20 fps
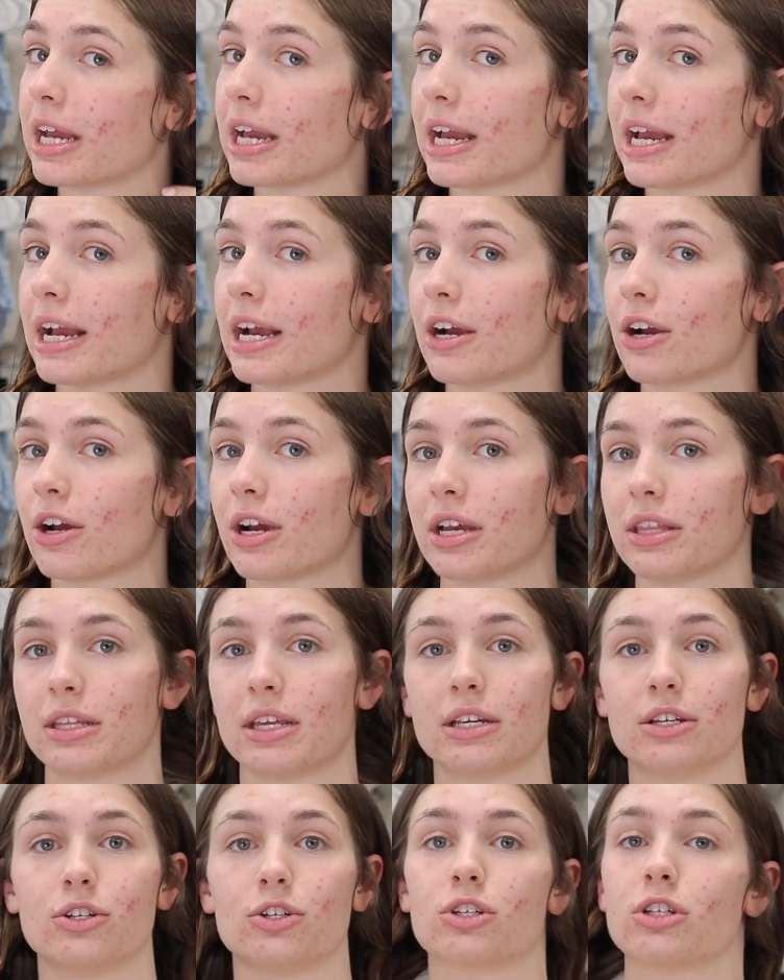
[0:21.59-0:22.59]
hair and
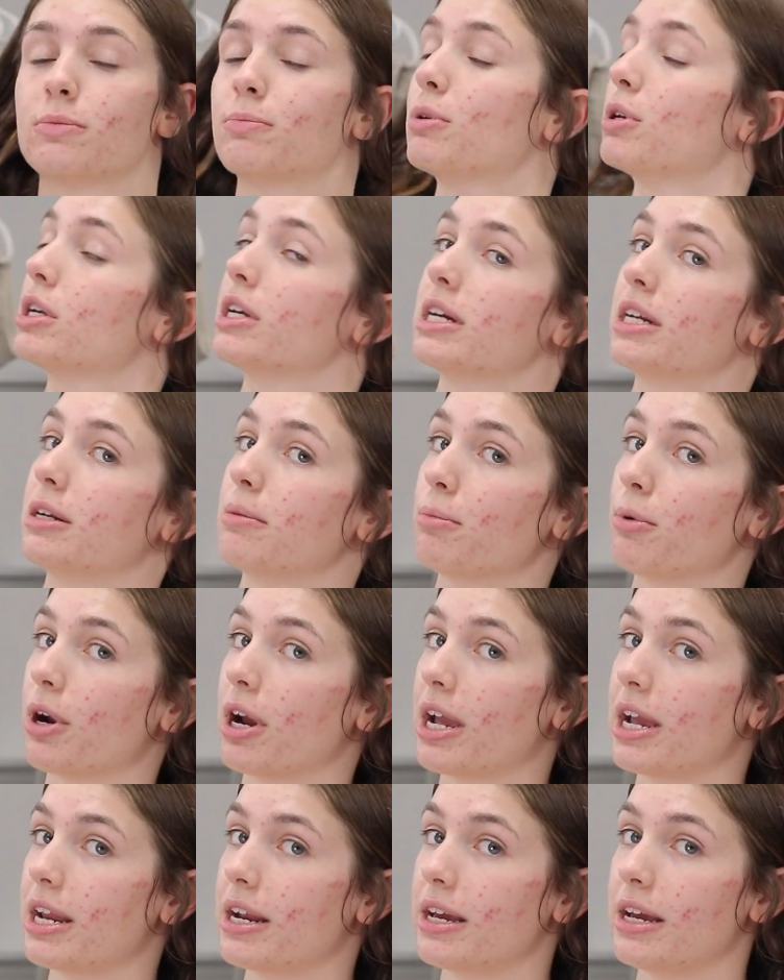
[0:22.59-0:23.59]
then just put it in a
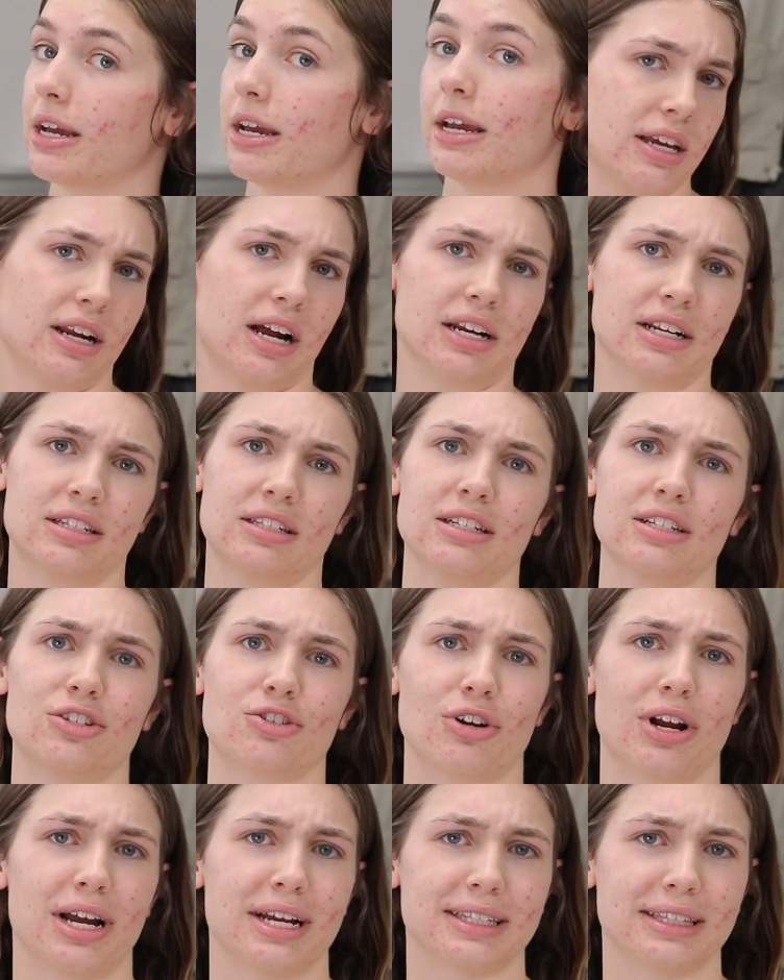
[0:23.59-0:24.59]
braid. It honestly
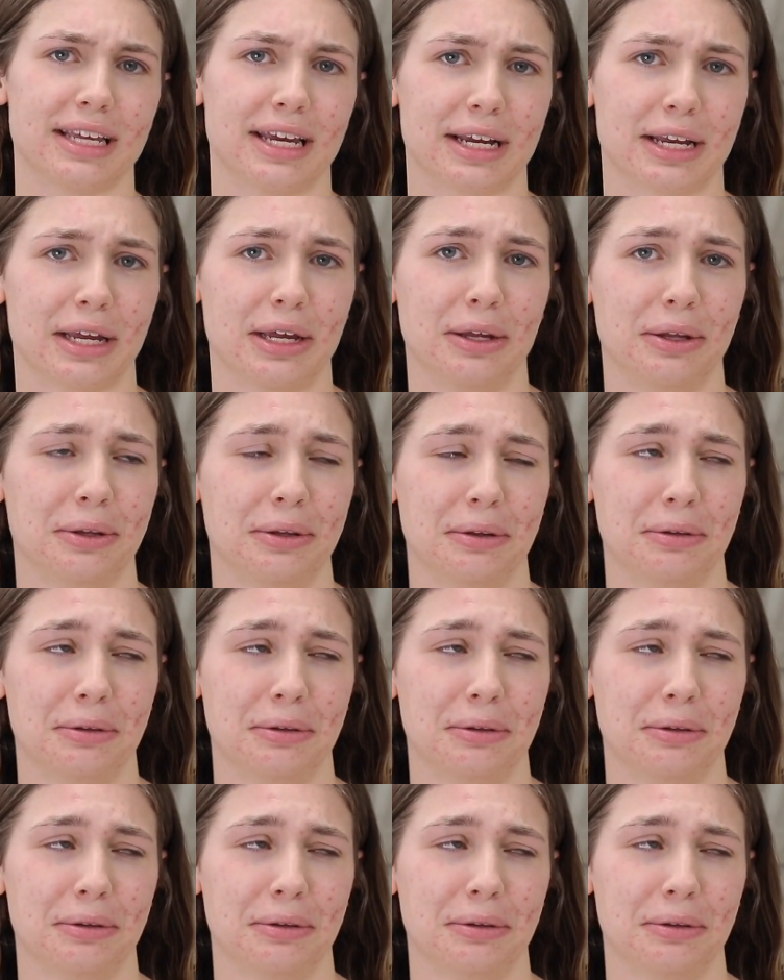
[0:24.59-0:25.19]
dried like